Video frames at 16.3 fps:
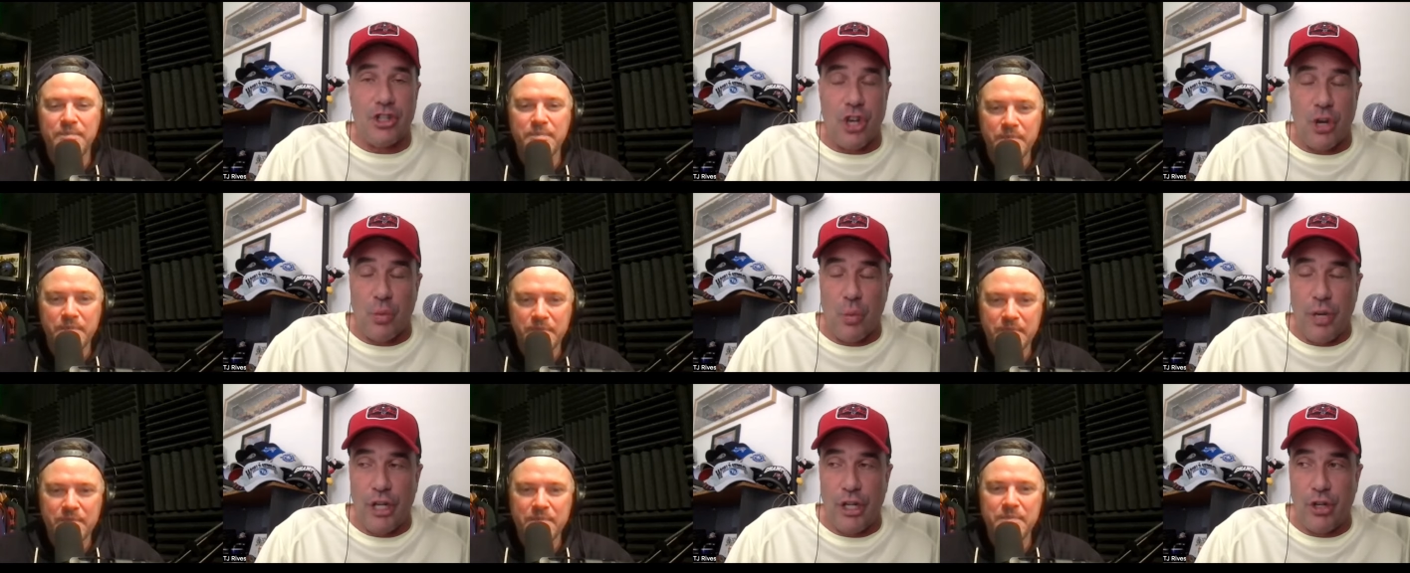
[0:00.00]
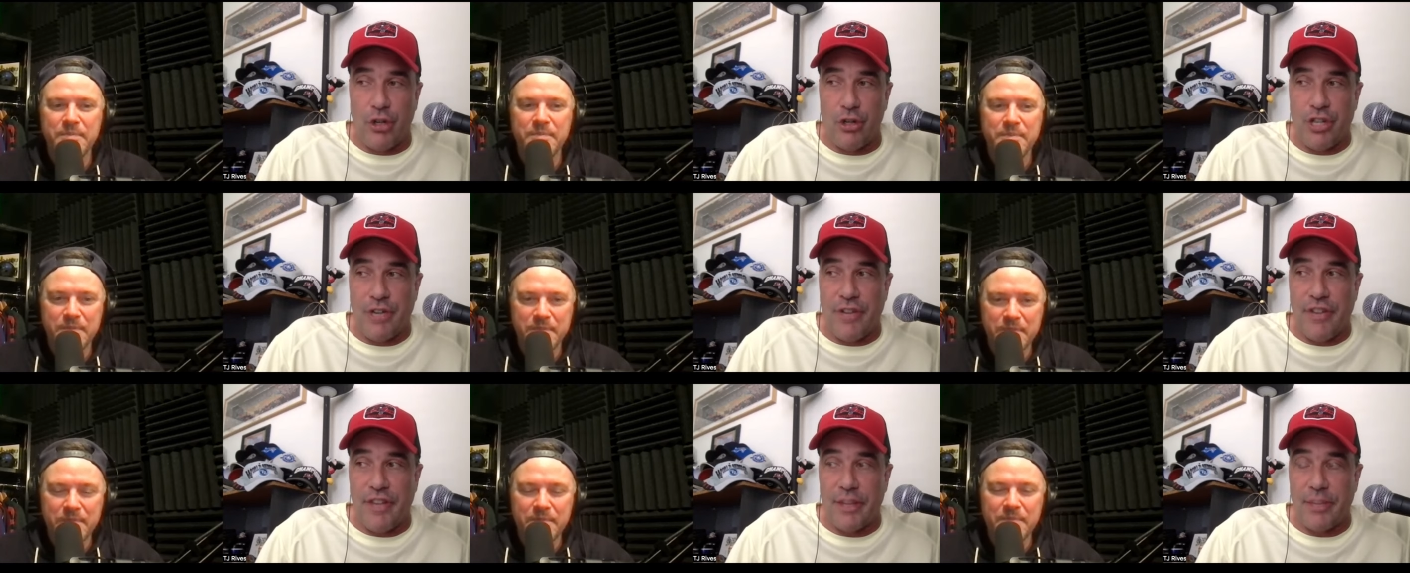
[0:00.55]
Speaker 1: us on Winning Cures
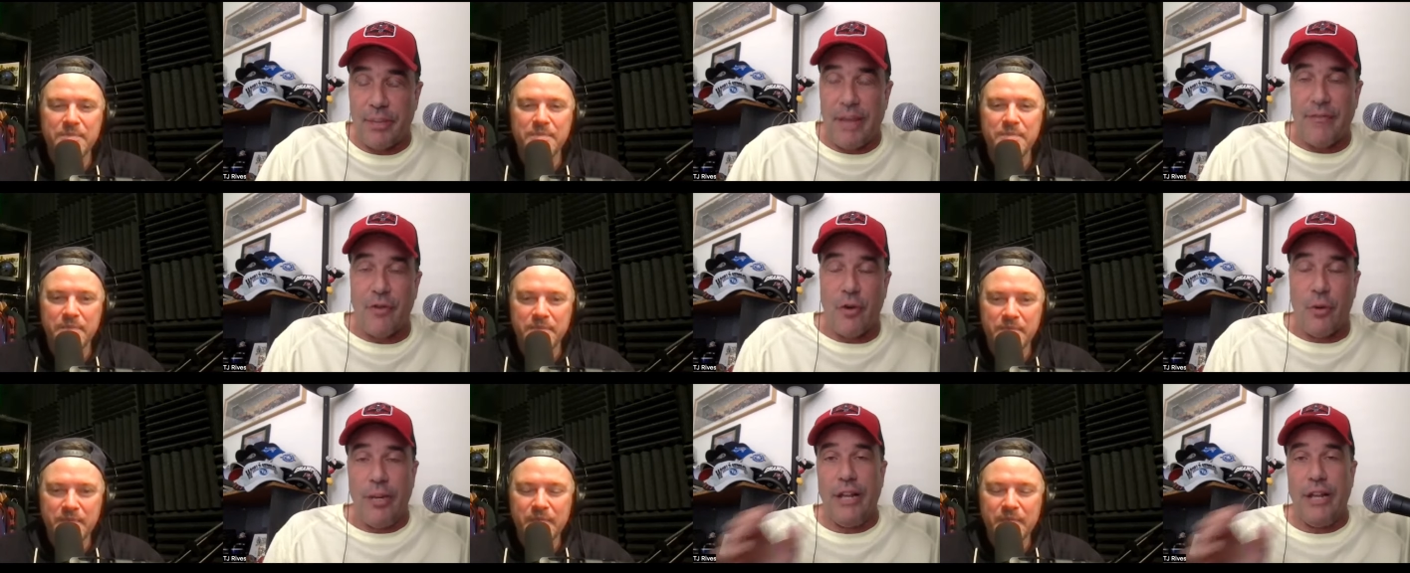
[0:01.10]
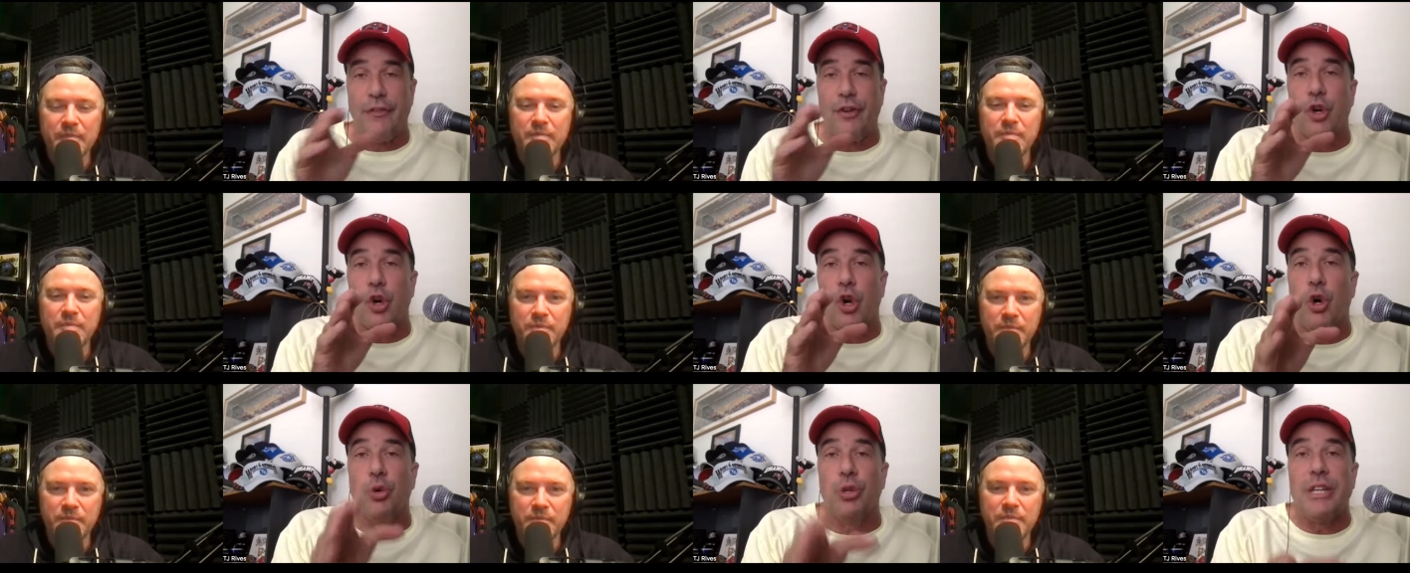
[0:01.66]
Everything, the platform. If you're
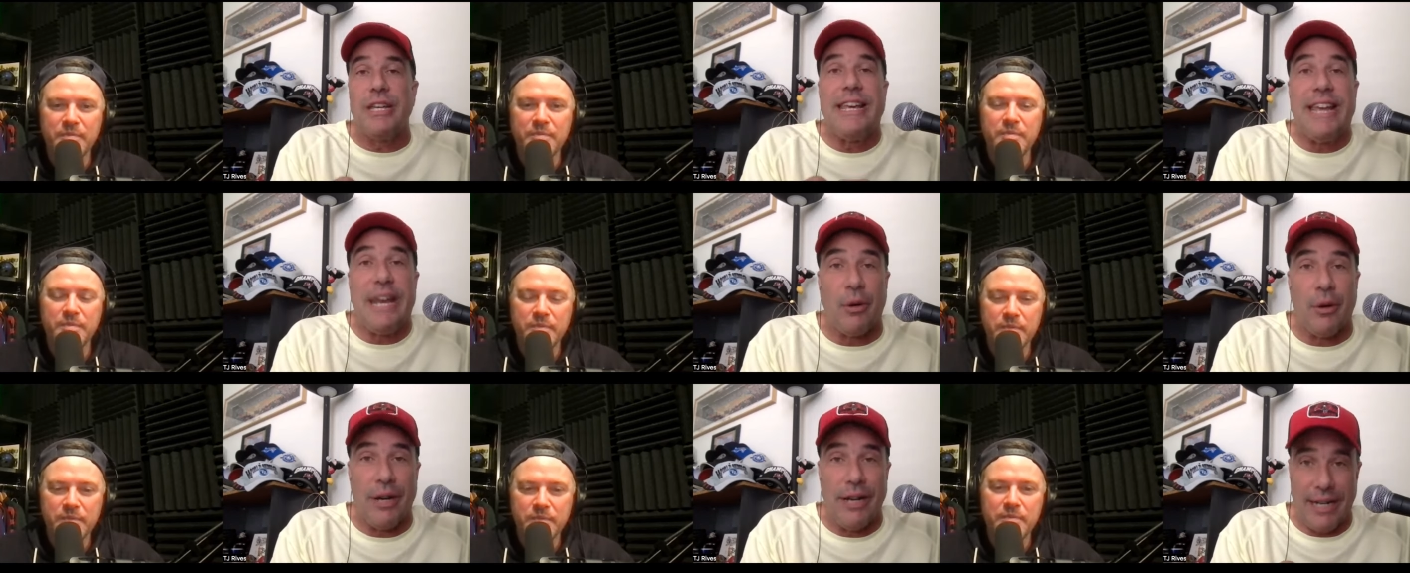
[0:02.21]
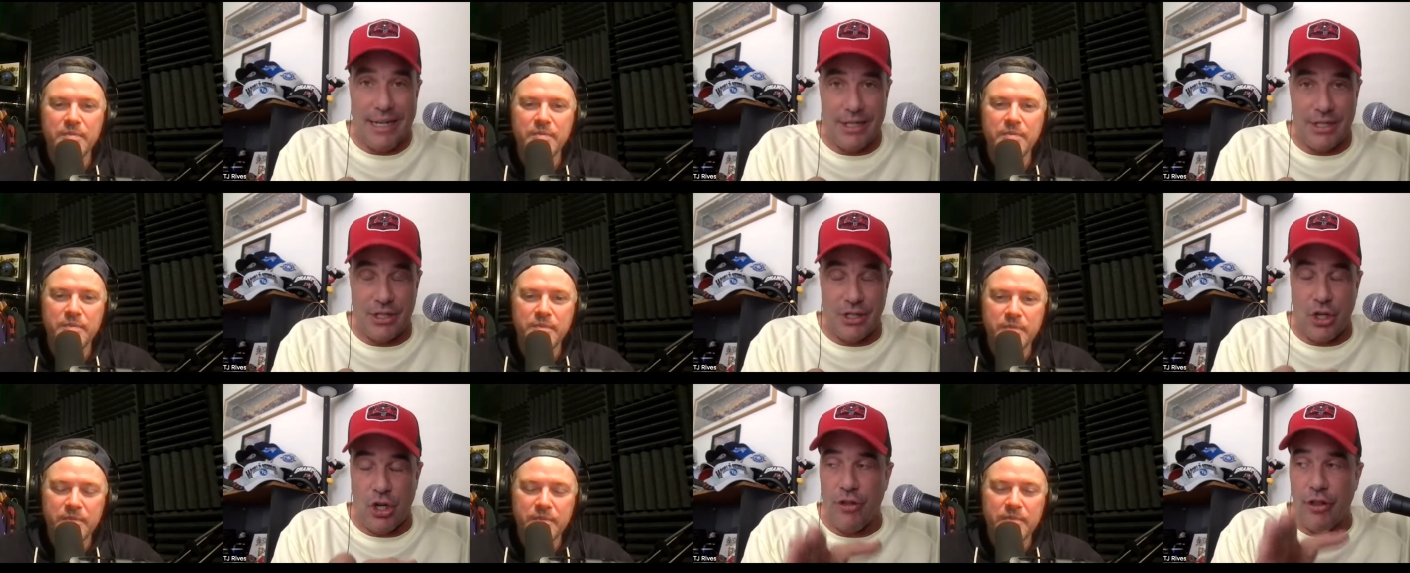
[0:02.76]
only hearing
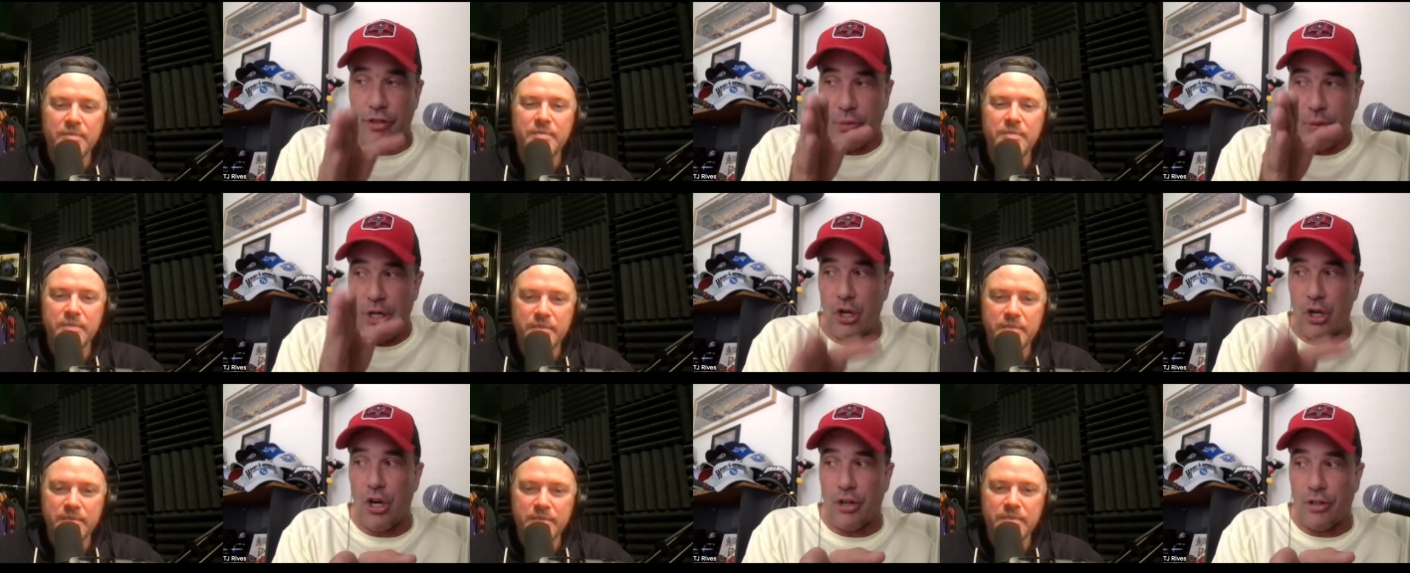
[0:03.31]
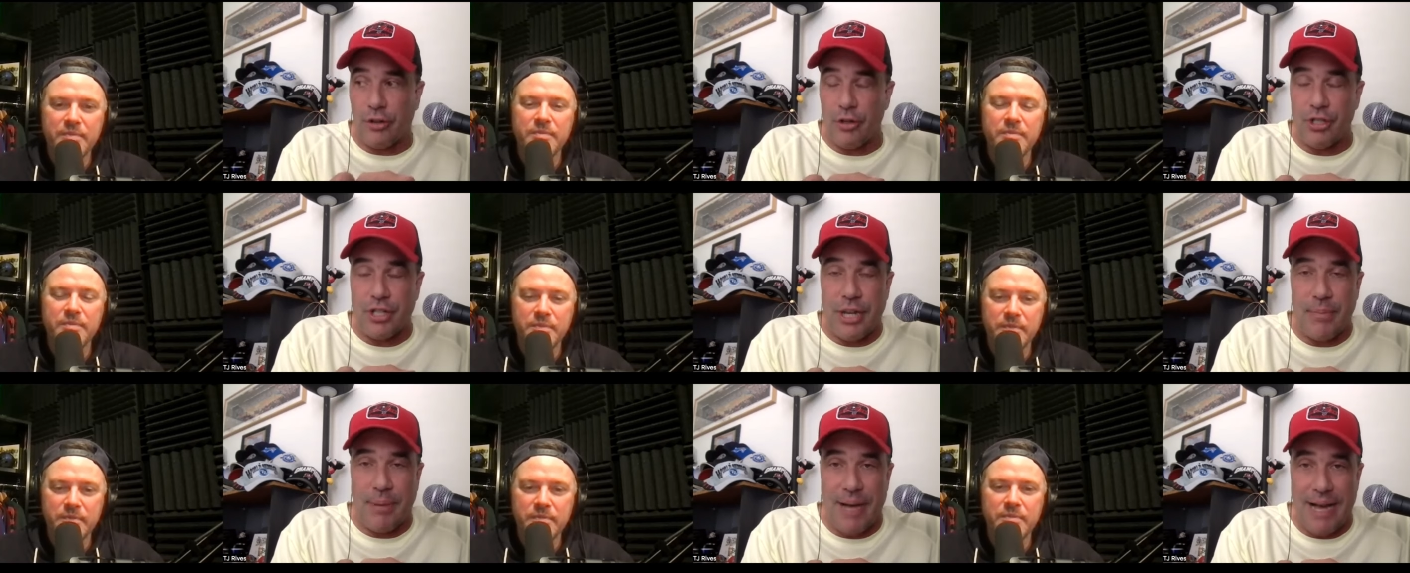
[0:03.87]
us on the Three Dog
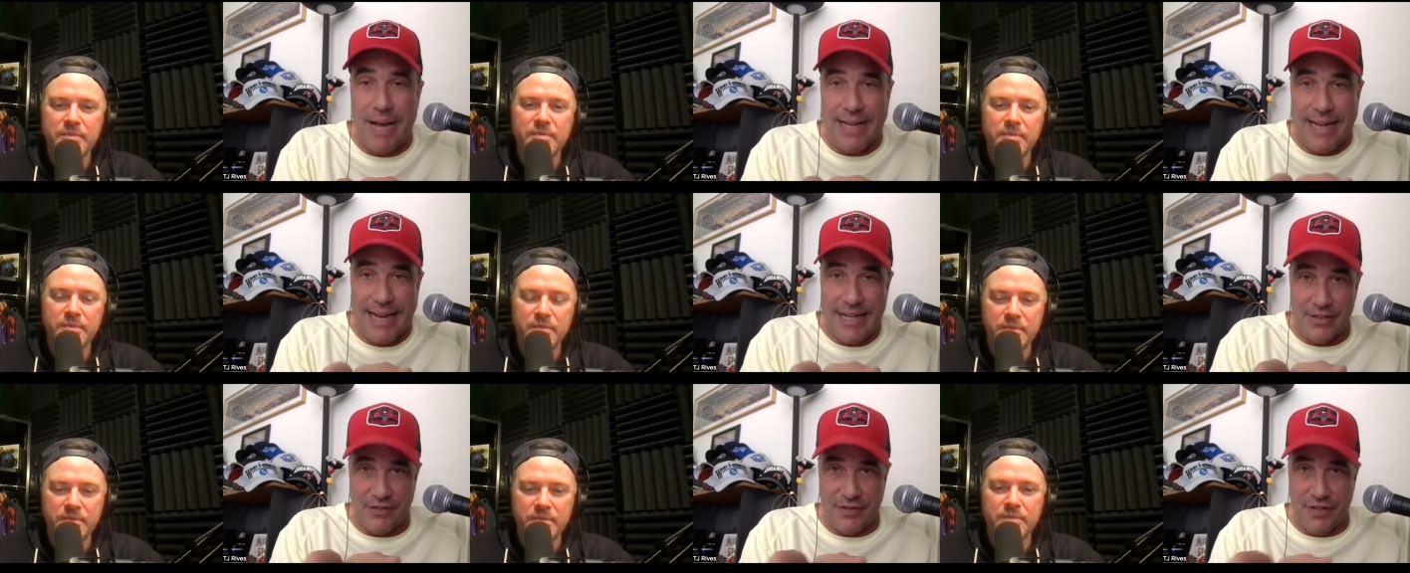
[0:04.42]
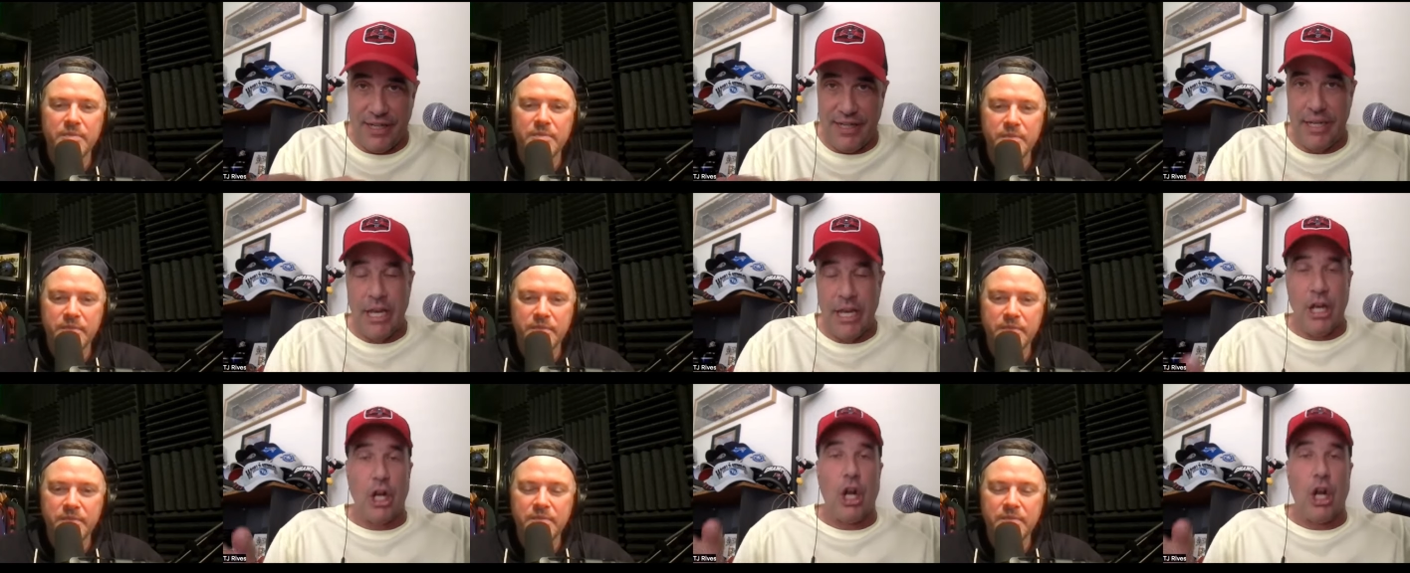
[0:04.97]
Thursday podcast feed,